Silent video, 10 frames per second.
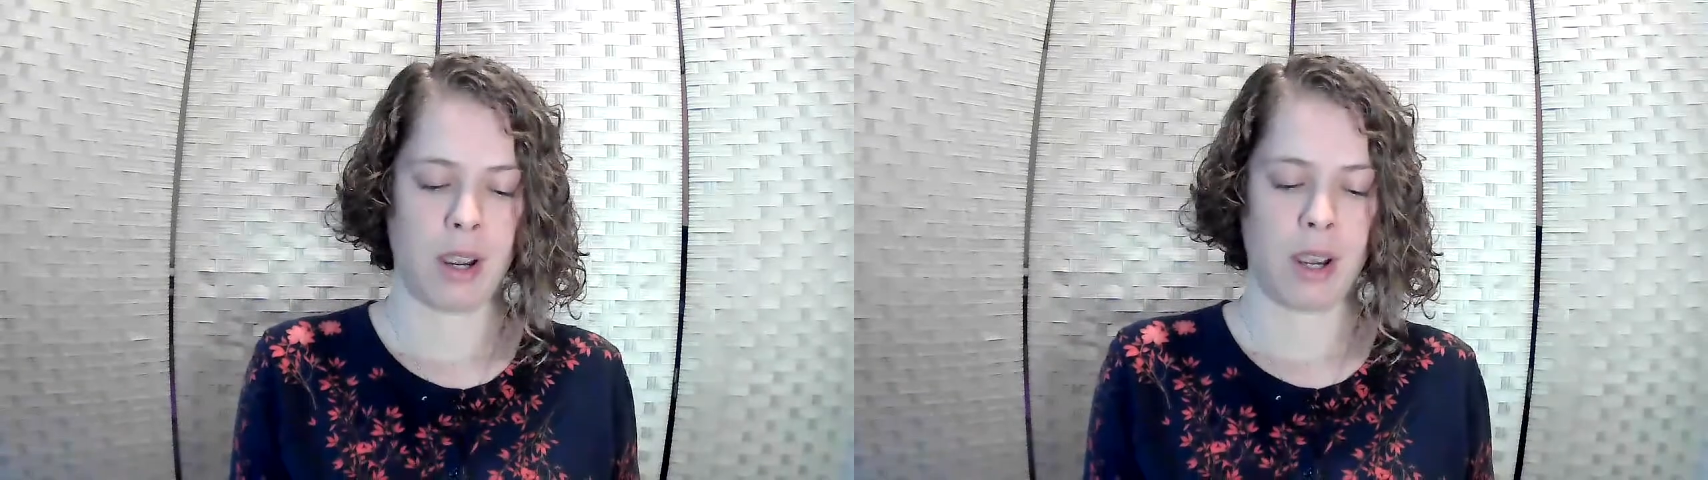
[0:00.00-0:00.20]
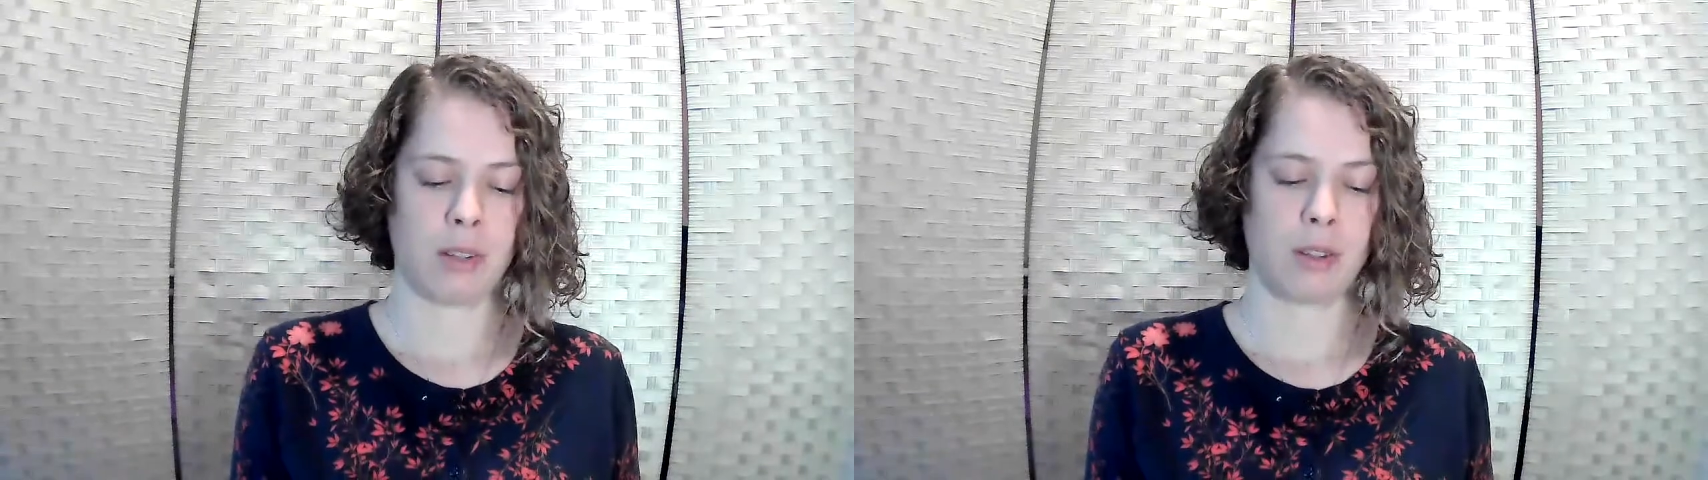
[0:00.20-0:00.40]

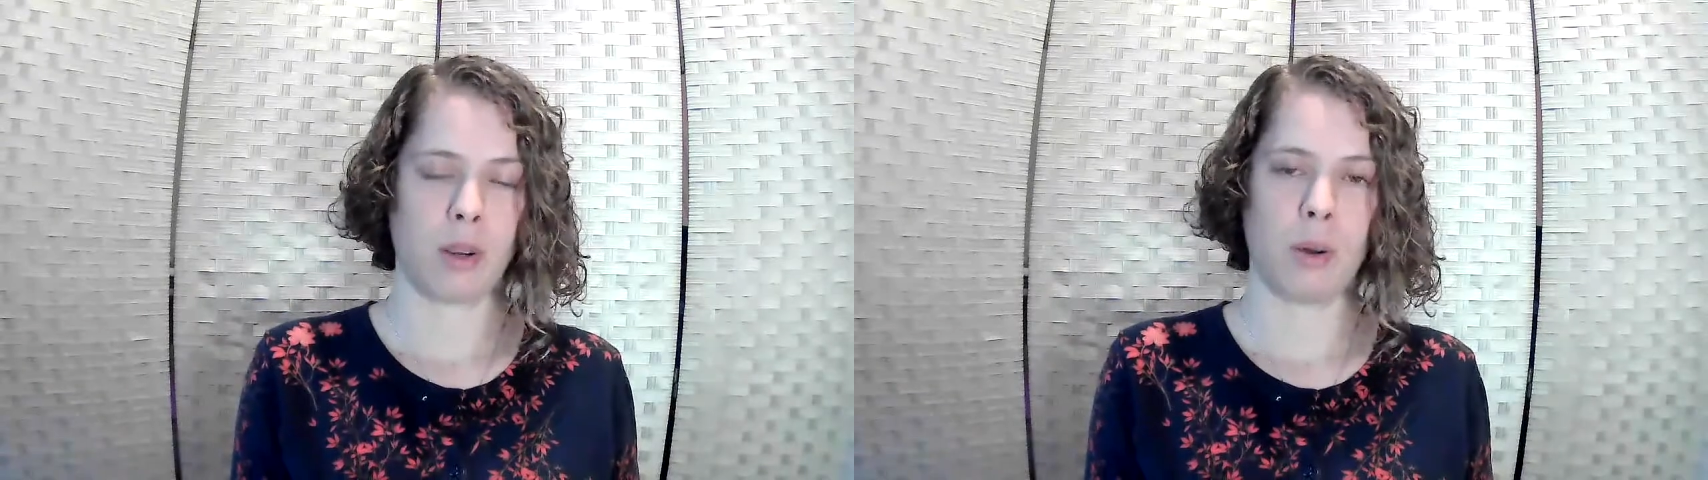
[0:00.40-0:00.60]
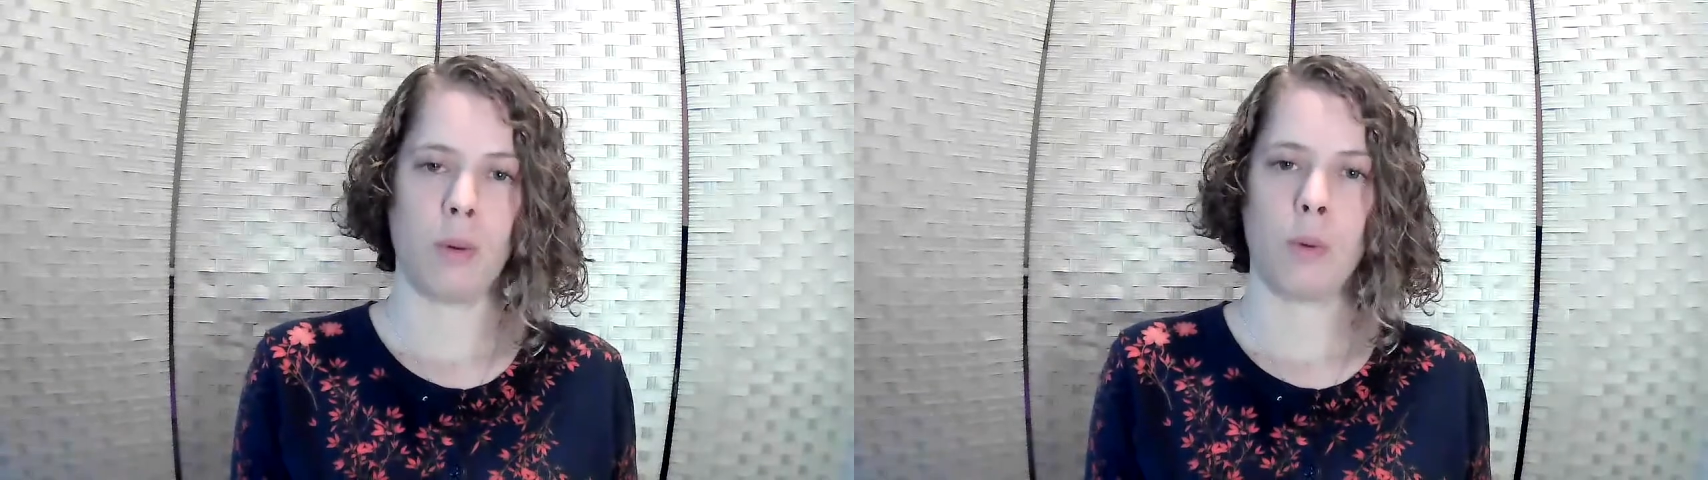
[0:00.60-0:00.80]

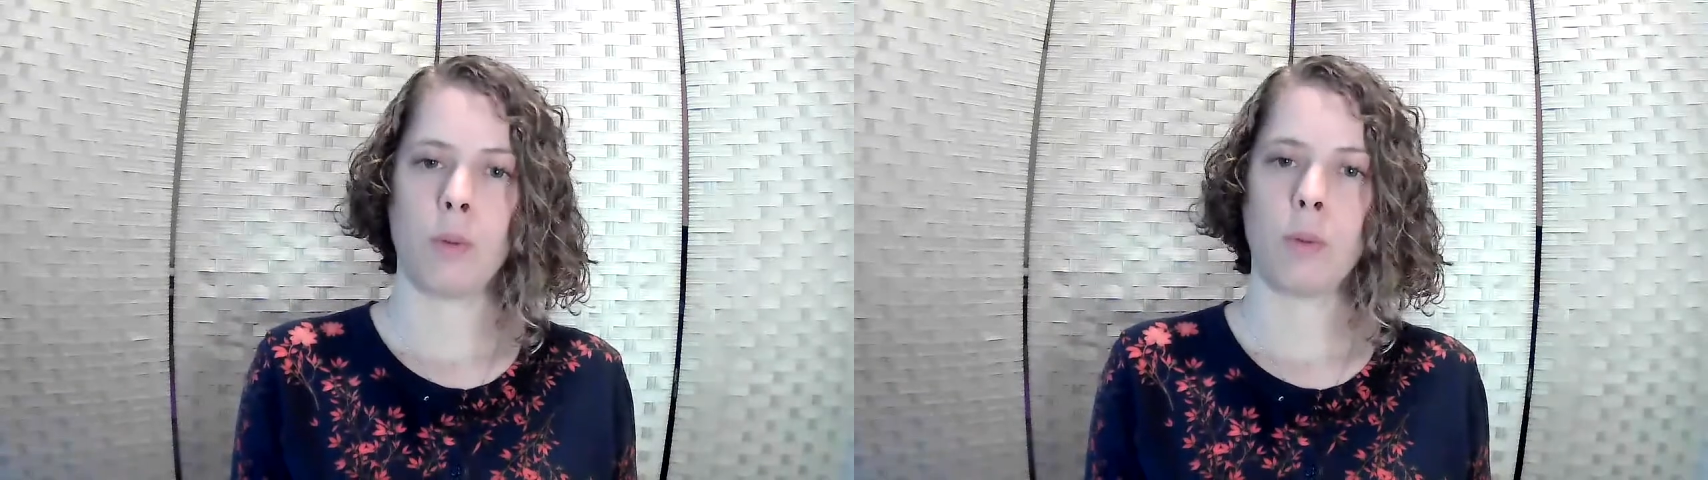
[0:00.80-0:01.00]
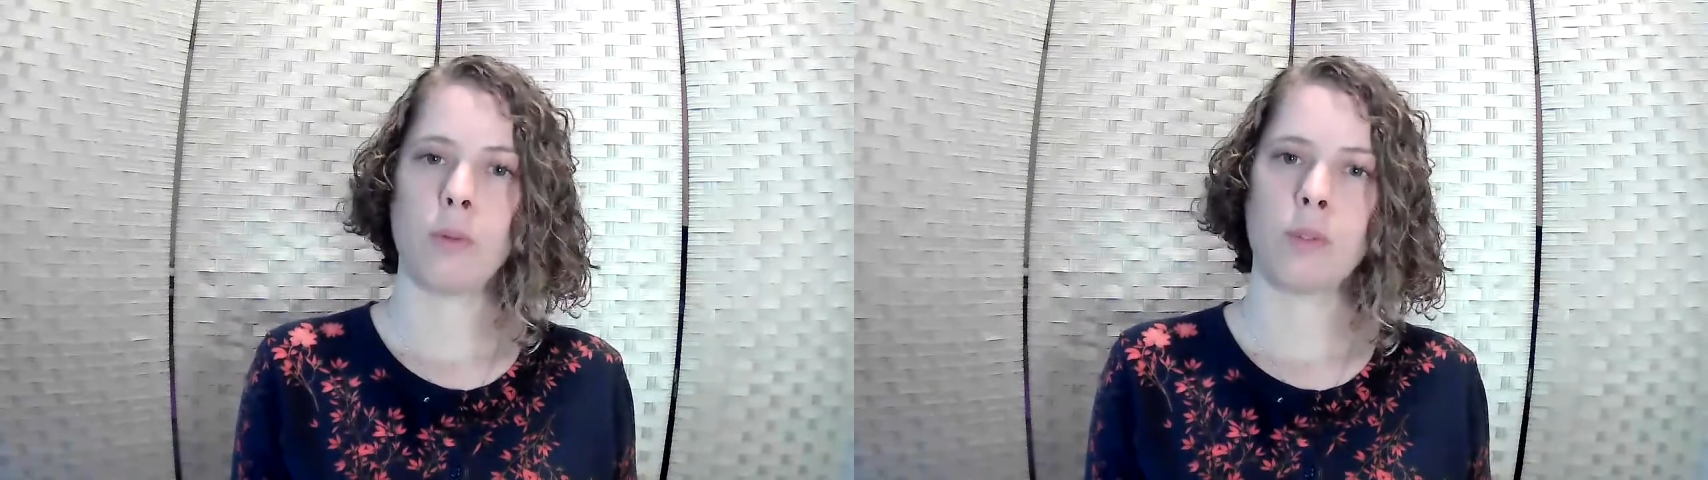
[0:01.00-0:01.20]
So
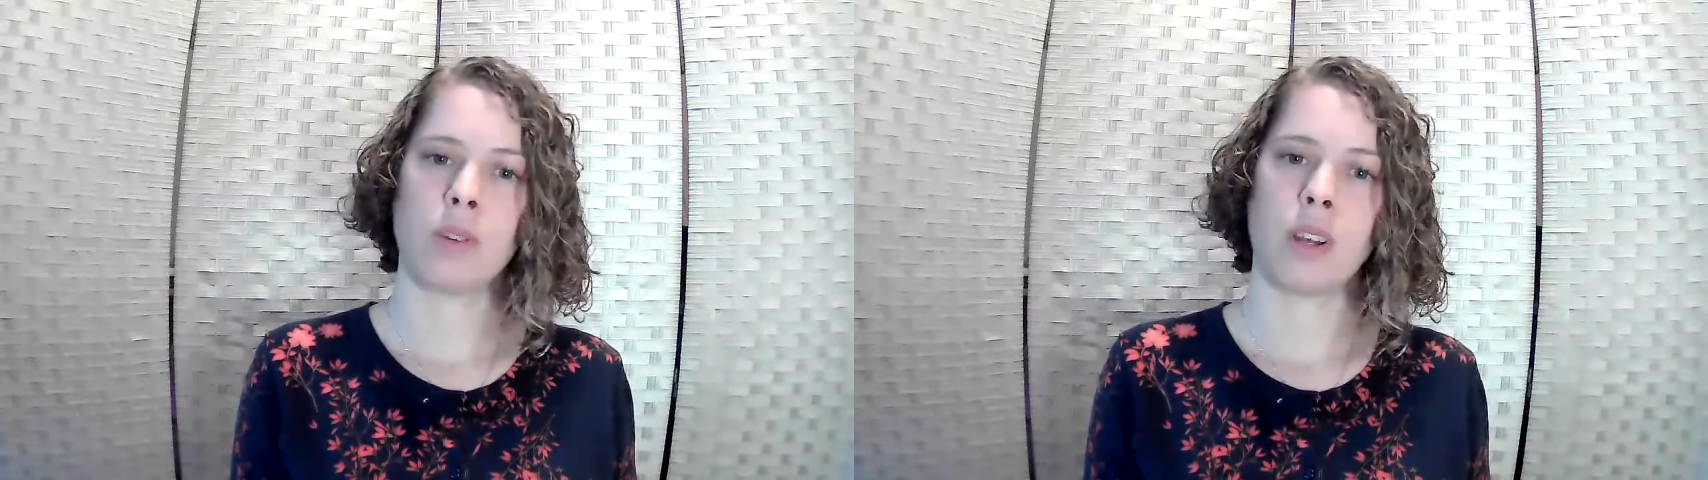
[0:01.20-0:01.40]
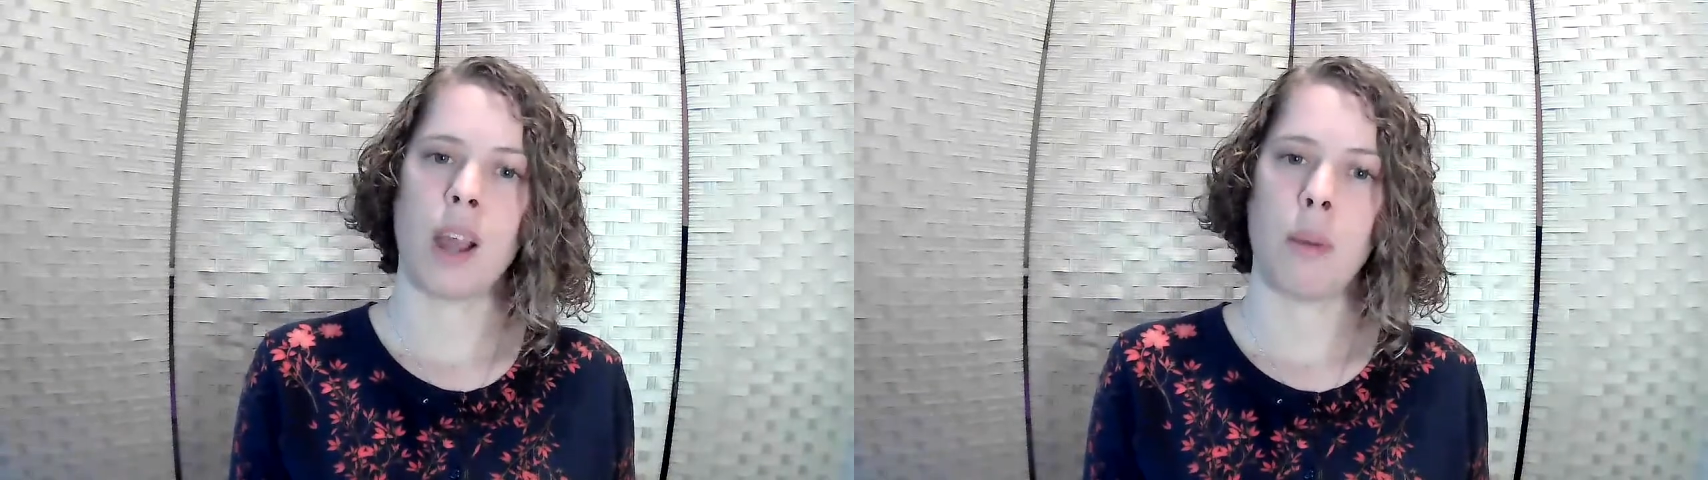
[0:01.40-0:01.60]
those
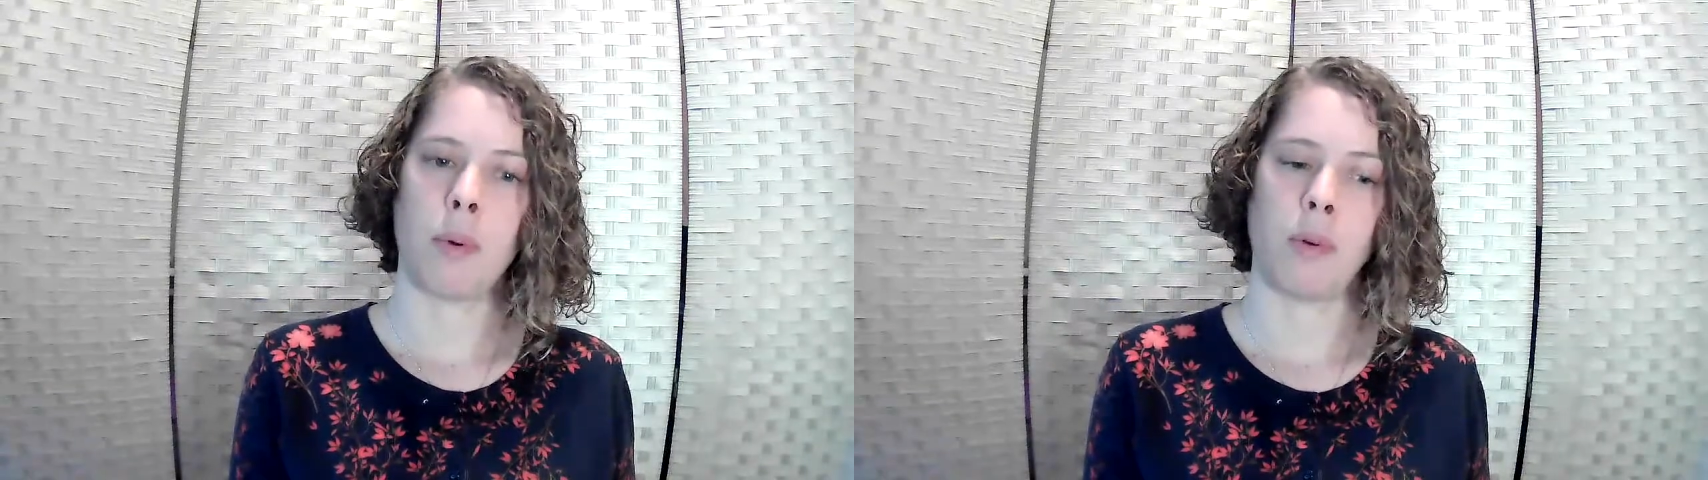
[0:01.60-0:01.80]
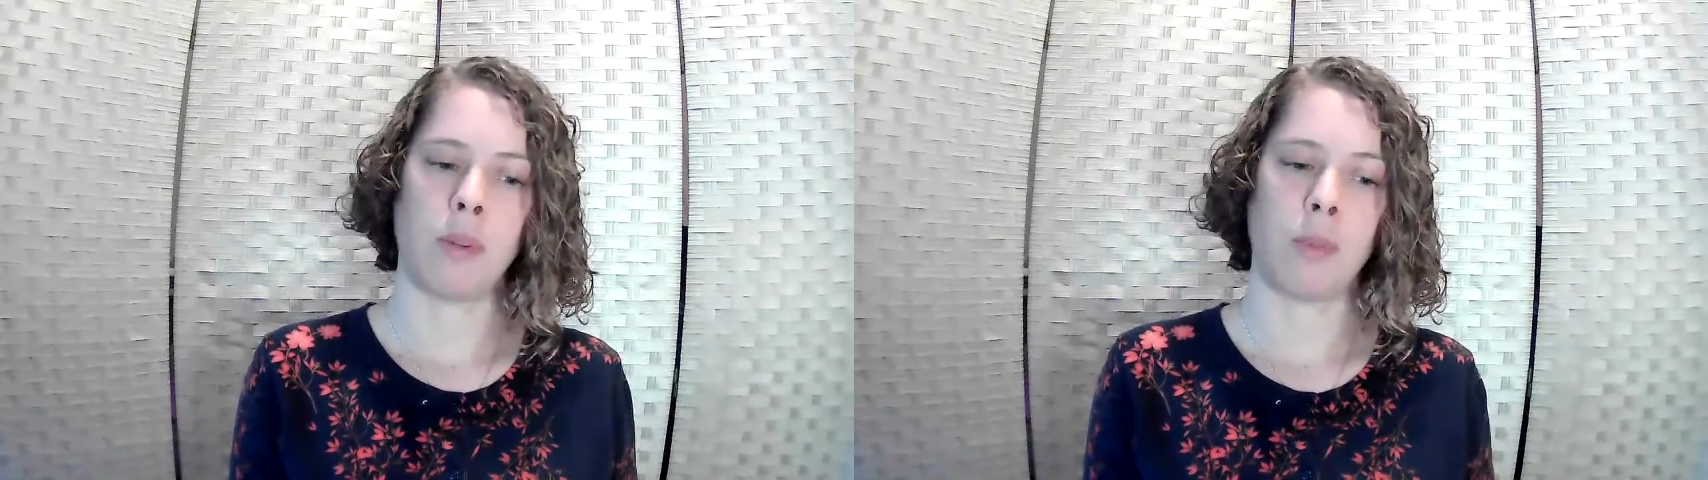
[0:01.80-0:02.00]
are a
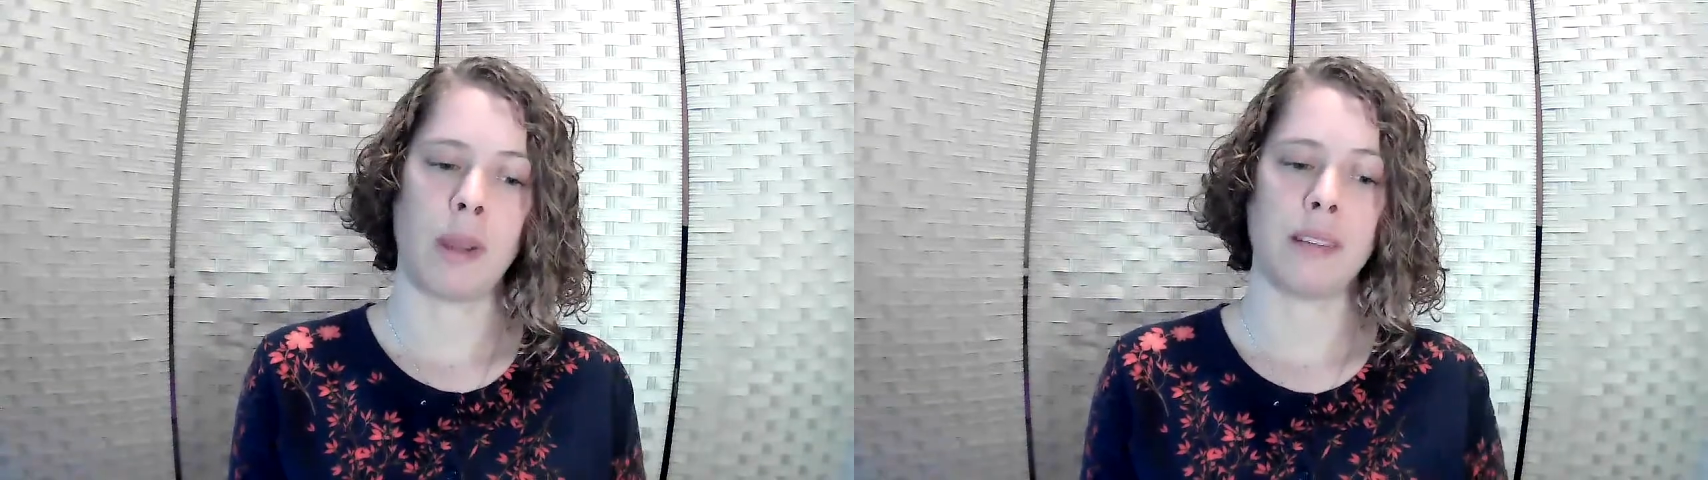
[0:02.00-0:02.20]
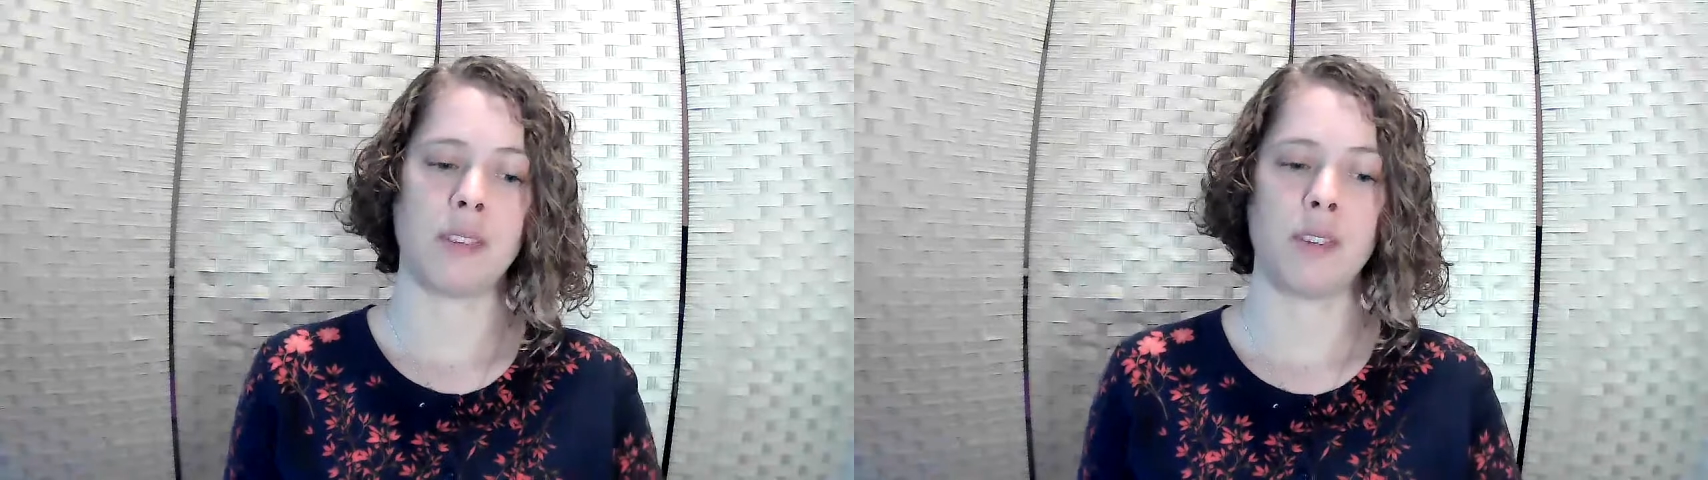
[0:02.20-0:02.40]
couple of the ways.